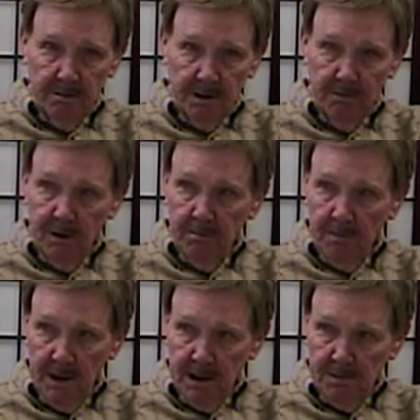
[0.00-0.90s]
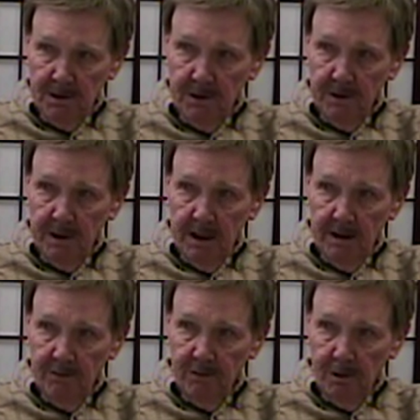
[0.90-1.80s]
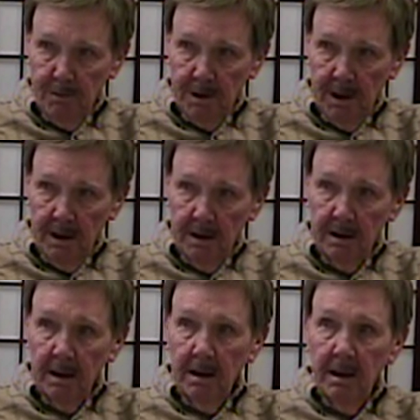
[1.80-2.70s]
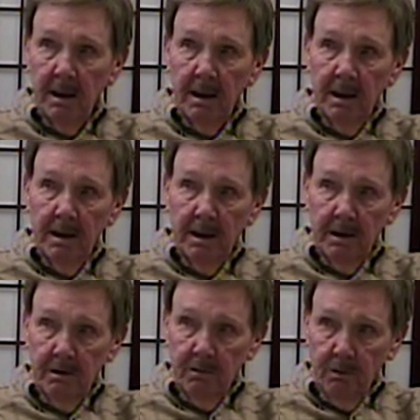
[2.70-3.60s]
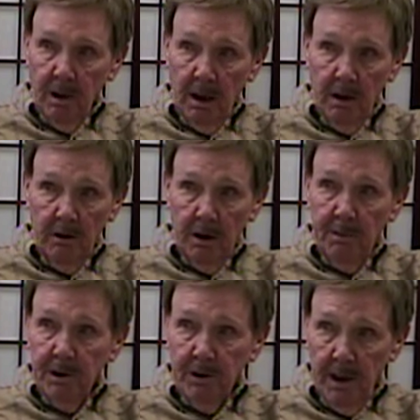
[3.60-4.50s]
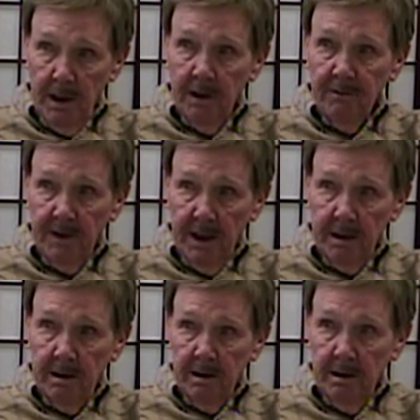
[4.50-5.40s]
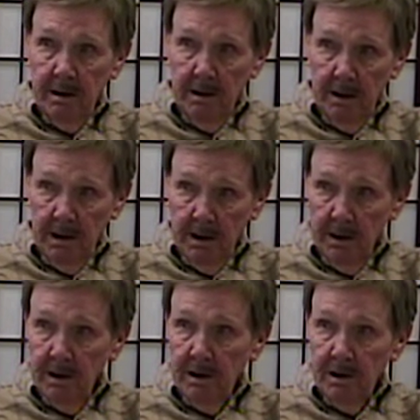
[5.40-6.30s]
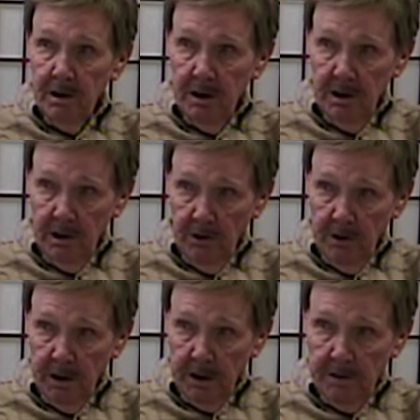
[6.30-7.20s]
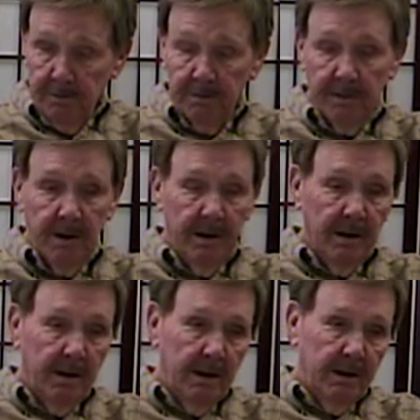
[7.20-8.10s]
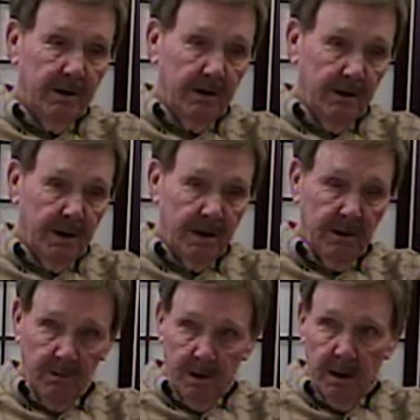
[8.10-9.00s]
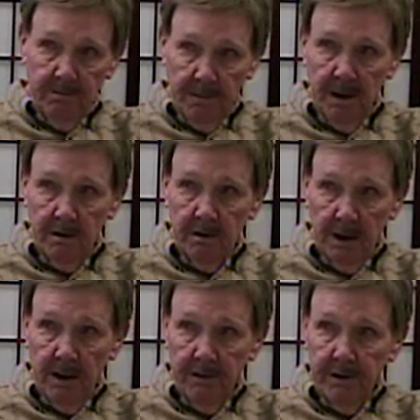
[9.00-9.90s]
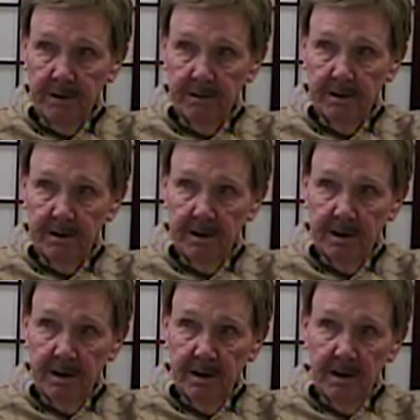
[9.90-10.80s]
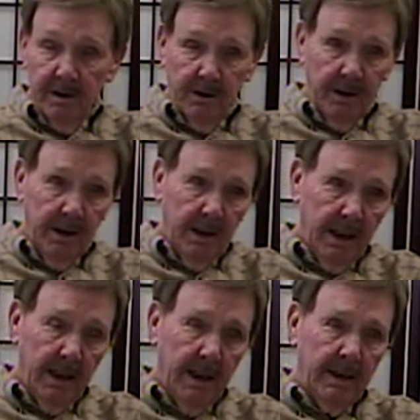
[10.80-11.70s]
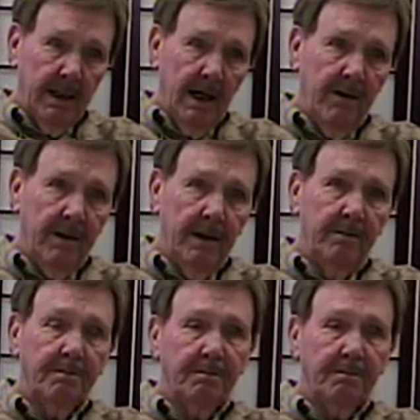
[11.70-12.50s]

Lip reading: some replacements going down to Fort McClellan that are going to be trained to fight in the Orient. So I said, well, I'll go down there. So I did. I got down there,